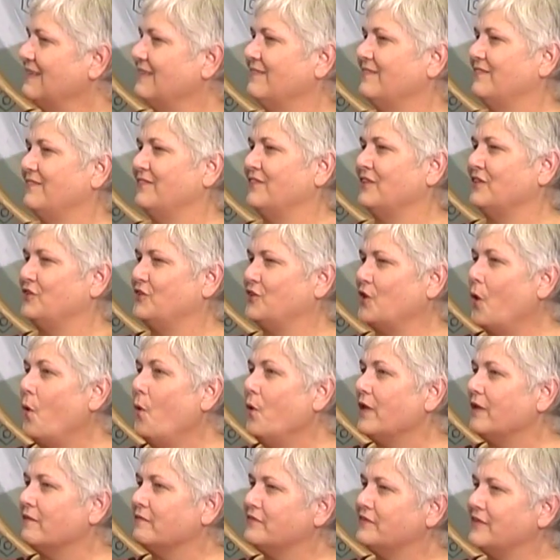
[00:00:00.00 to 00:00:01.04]
The
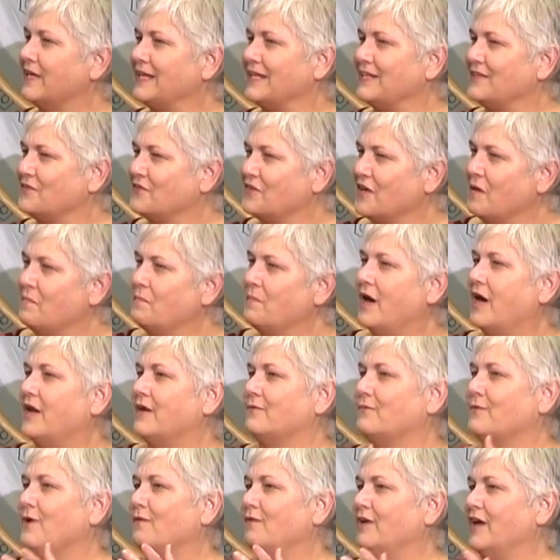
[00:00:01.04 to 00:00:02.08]
joy of seeing
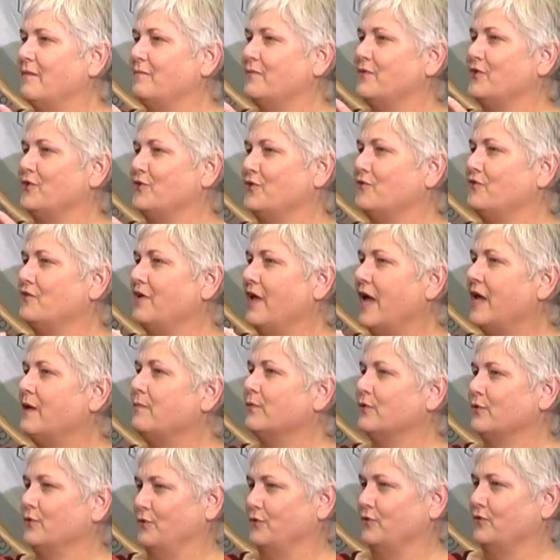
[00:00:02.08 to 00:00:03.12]
somebody roll up to your
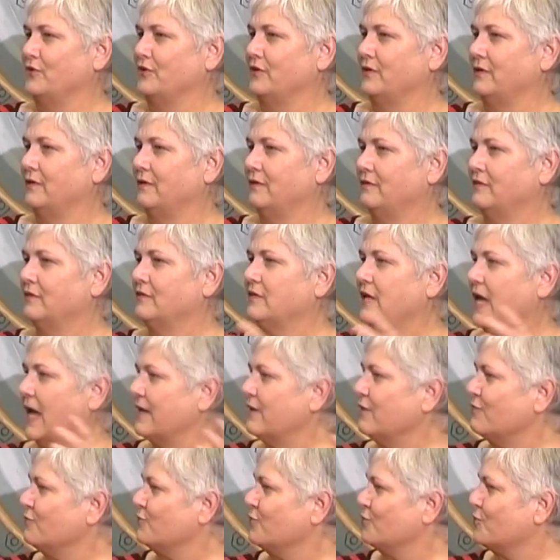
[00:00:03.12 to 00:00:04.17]
neighborhood just
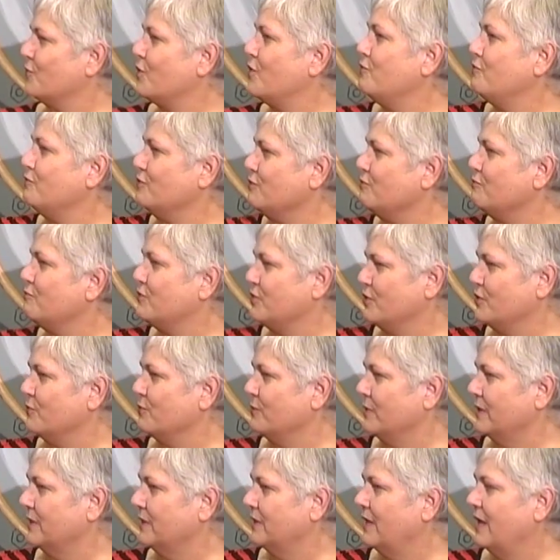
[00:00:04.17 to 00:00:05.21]
kind of drew you
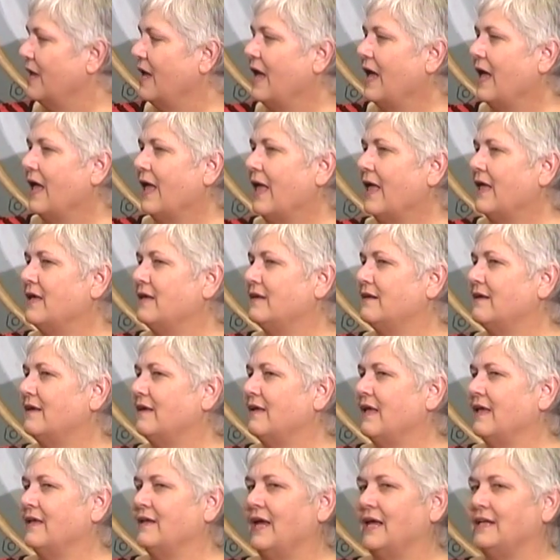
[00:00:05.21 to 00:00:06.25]
to it.
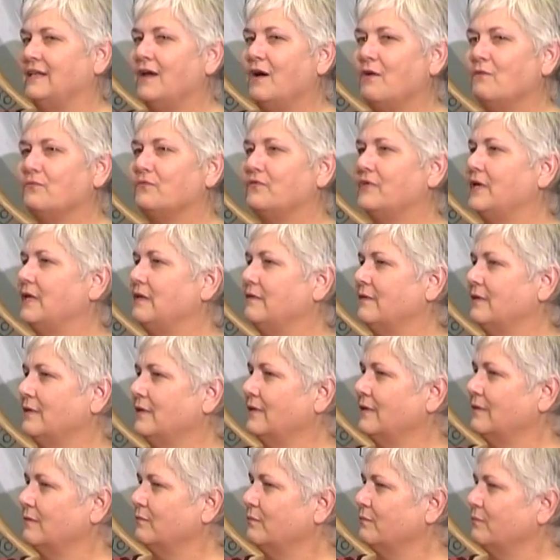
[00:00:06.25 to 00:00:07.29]
And I don't think
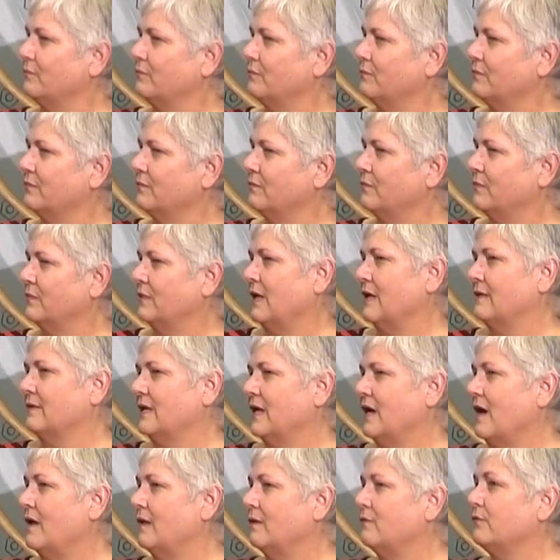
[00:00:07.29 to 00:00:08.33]
like
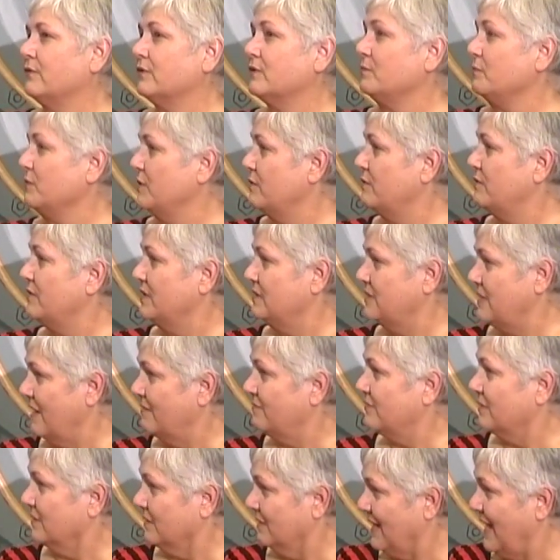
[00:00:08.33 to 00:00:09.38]
all the communities
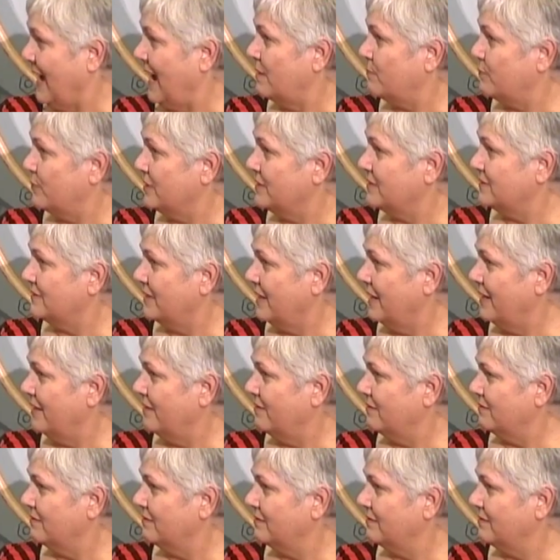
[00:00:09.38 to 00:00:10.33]
have little libraries now.